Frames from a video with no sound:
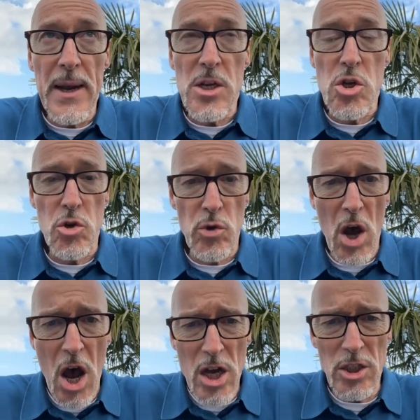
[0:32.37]
but
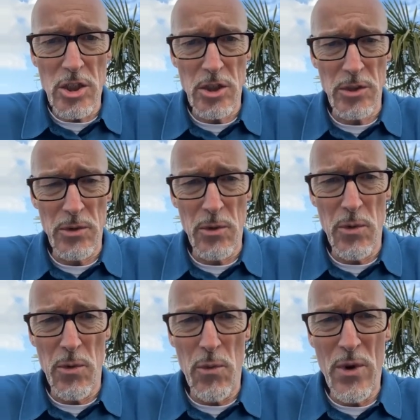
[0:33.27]
to us
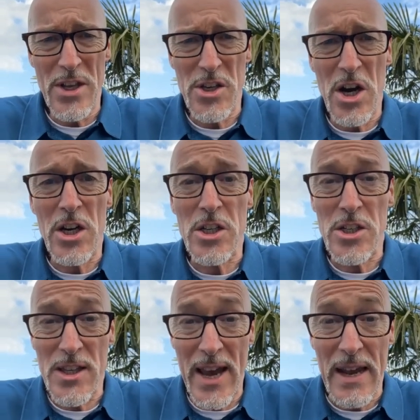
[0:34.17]
which
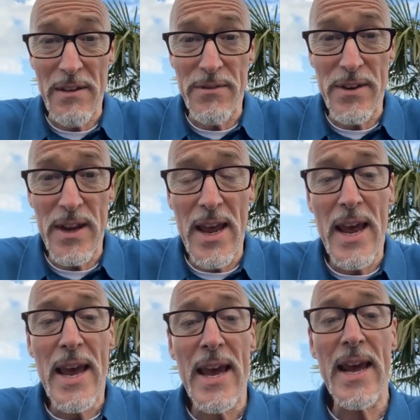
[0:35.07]
are saved,
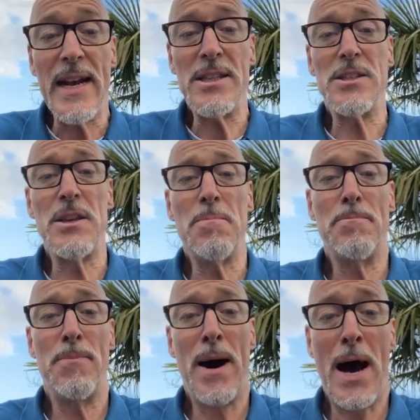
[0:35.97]
it's
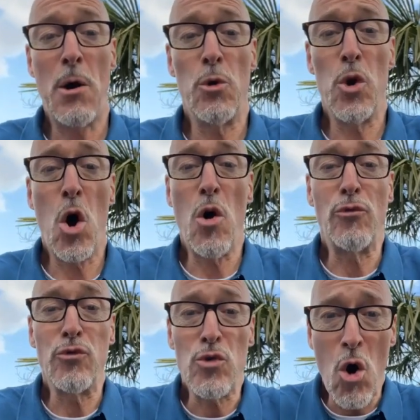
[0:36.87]
the power
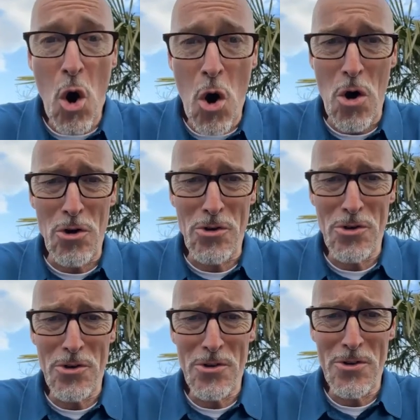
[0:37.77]
of
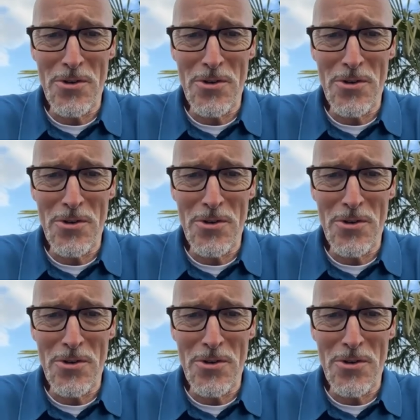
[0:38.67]
God.